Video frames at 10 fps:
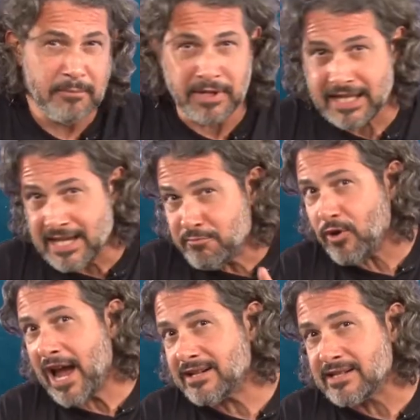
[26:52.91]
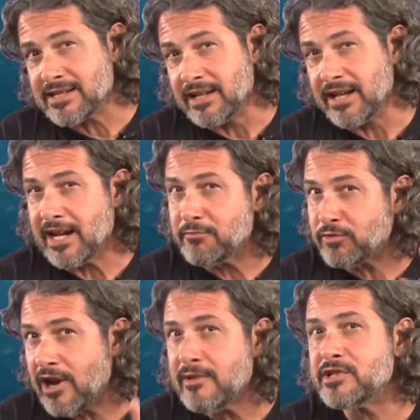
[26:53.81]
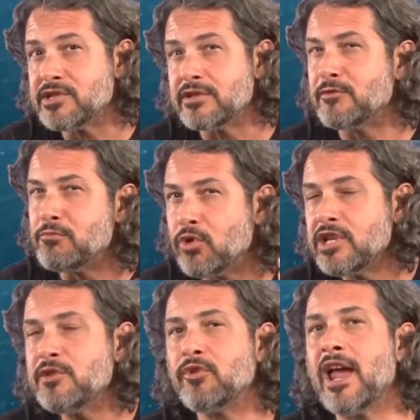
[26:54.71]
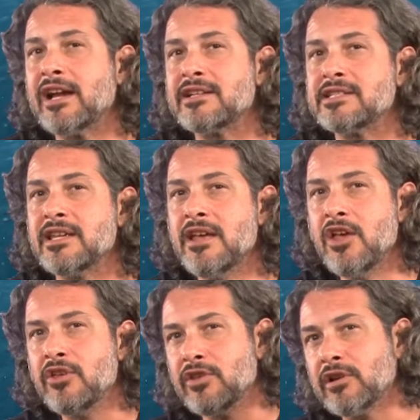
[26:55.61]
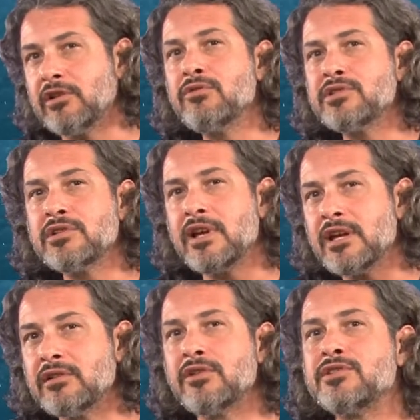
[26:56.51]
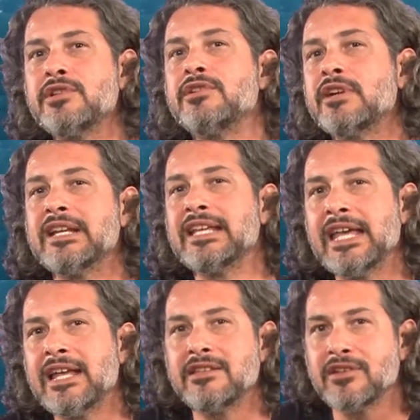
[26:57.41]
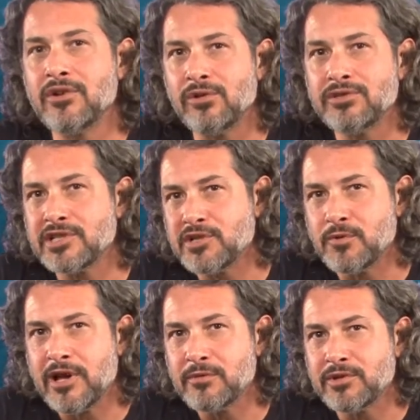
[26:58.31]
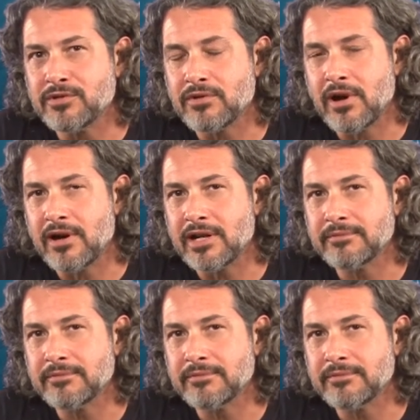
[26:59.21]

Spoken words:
But keep practicing, and I promise you, the more you practice, the closer and closer you're going to get to the goals that you want with your drawing.